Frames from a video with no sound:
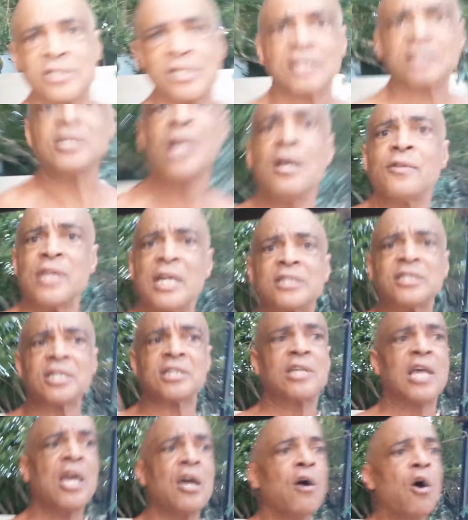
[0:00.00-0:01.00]
serious. They
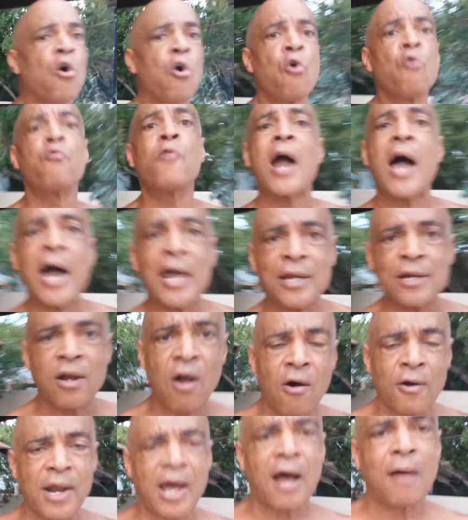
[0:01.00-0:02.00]
just hoorah'd it
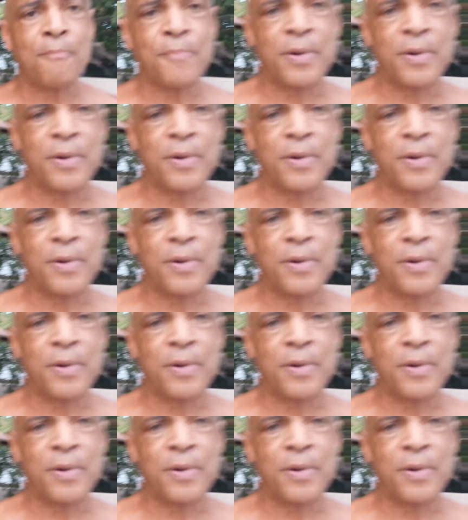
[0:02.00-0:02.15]
on our